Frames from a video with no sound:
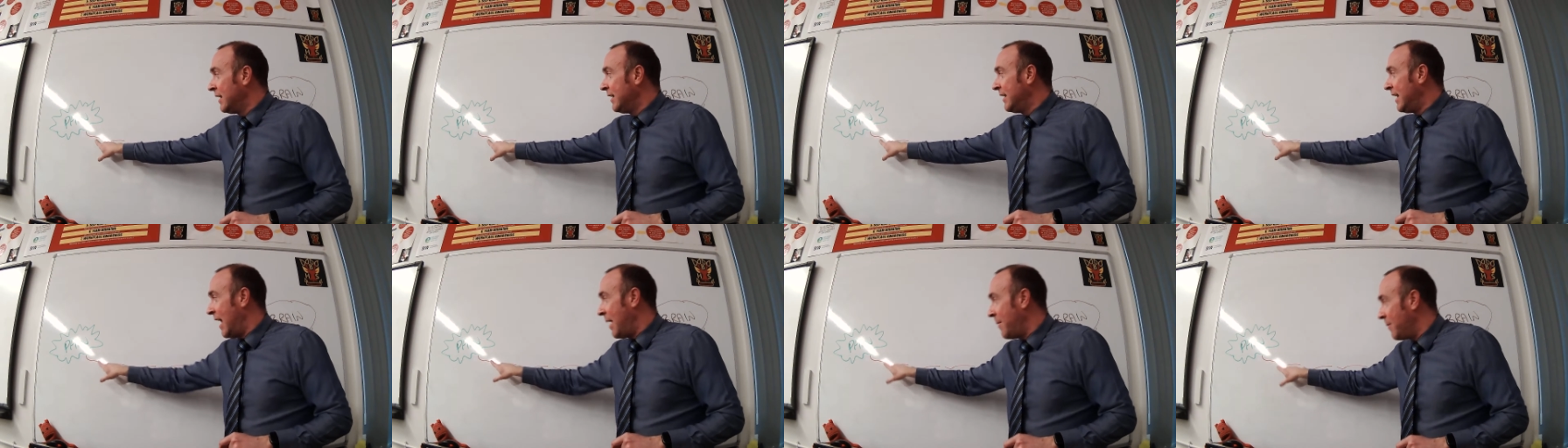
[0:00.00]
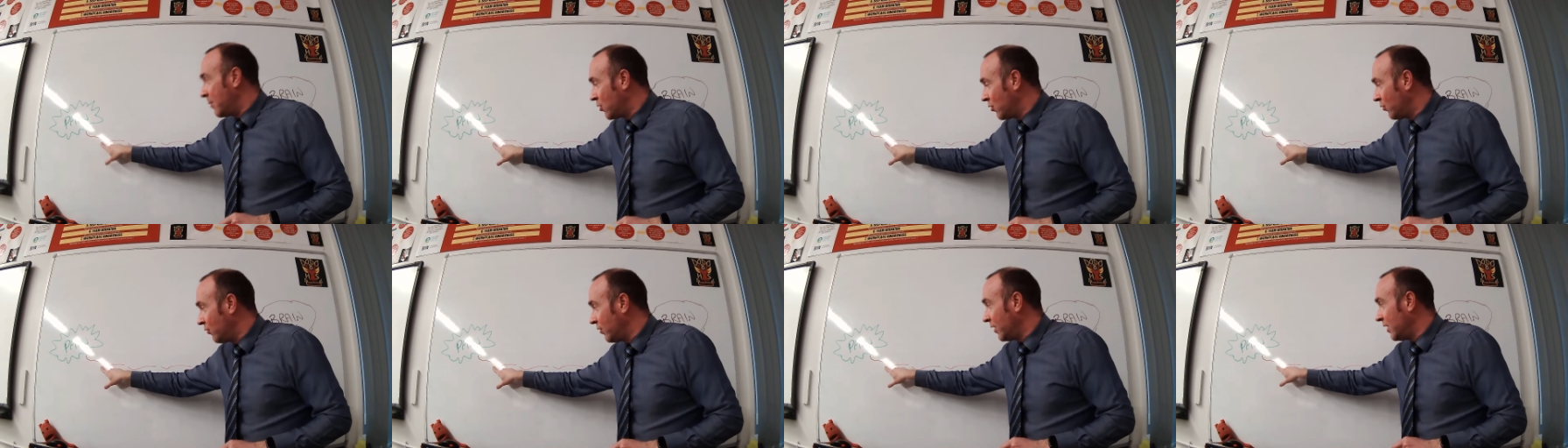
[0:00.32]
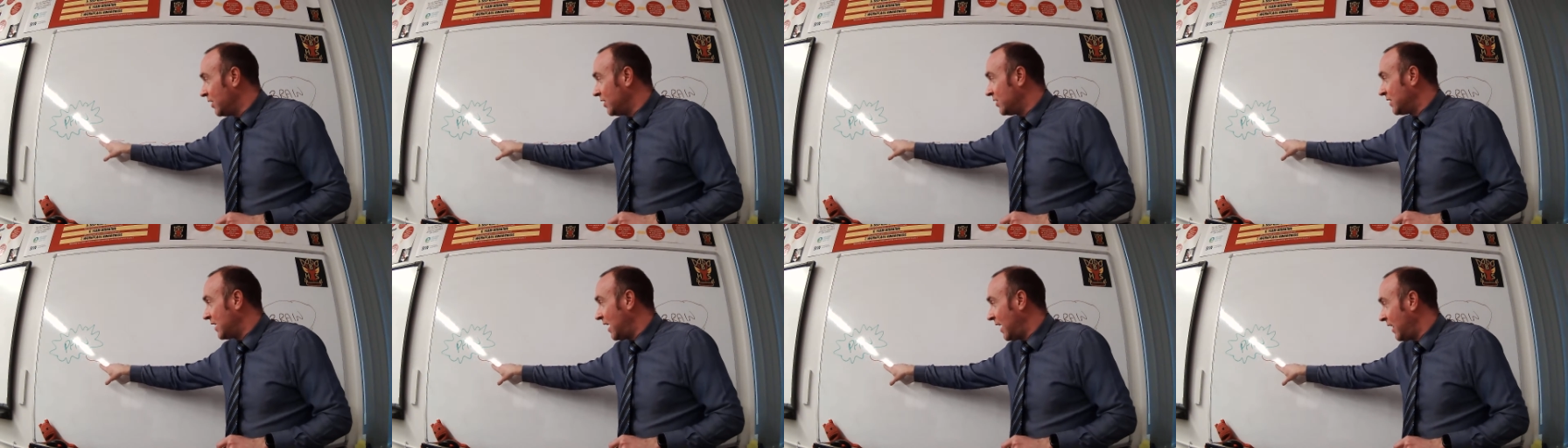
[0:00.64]
chemical
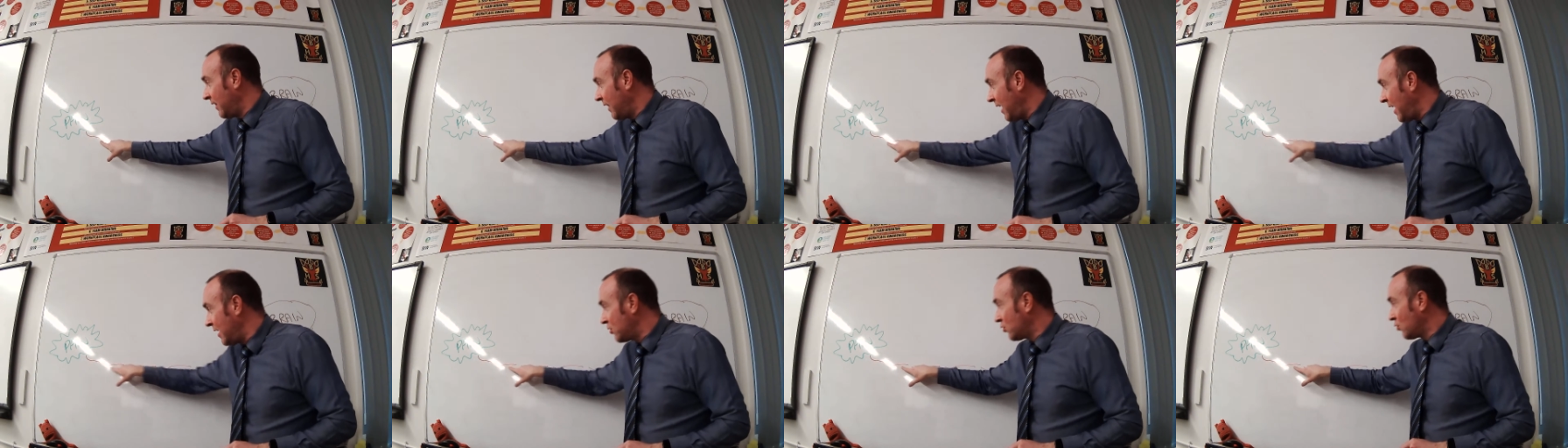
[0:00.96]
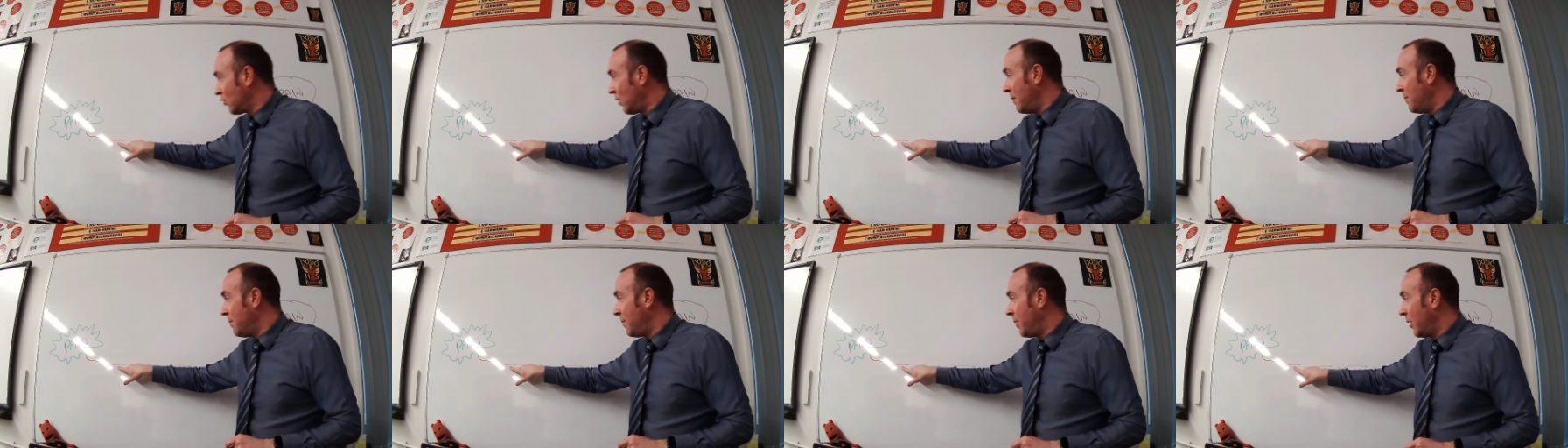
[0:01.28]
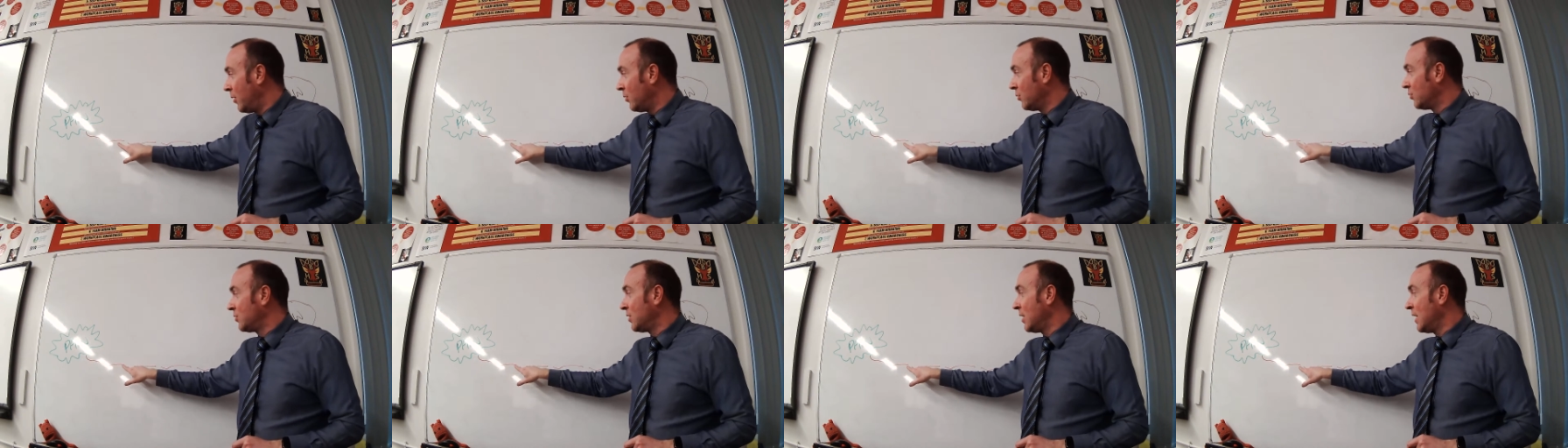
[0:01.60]
release, electrical
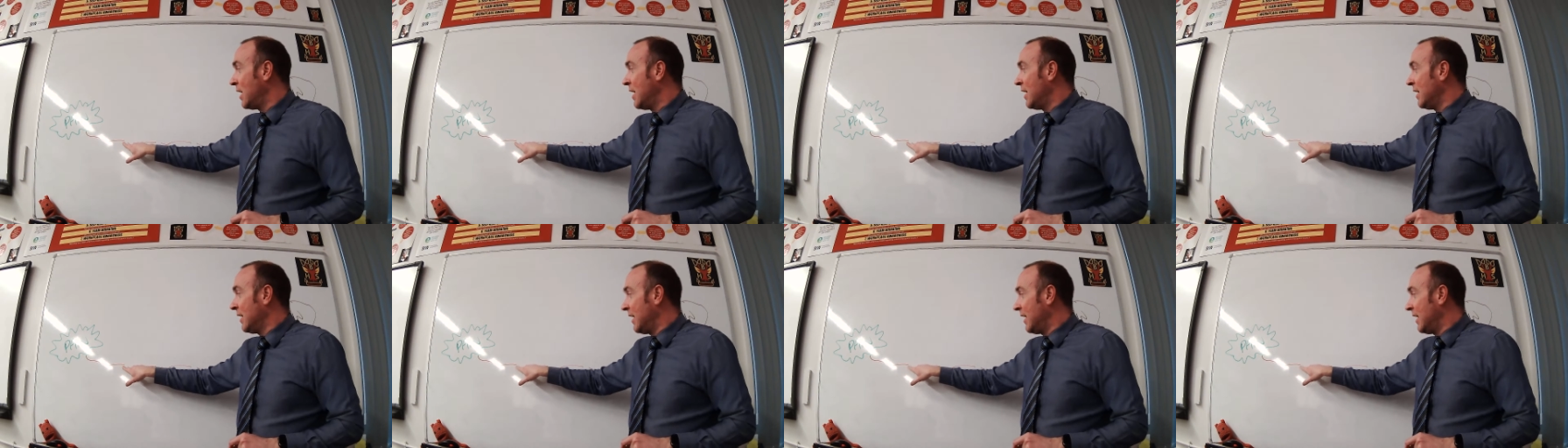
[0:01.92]
impulse,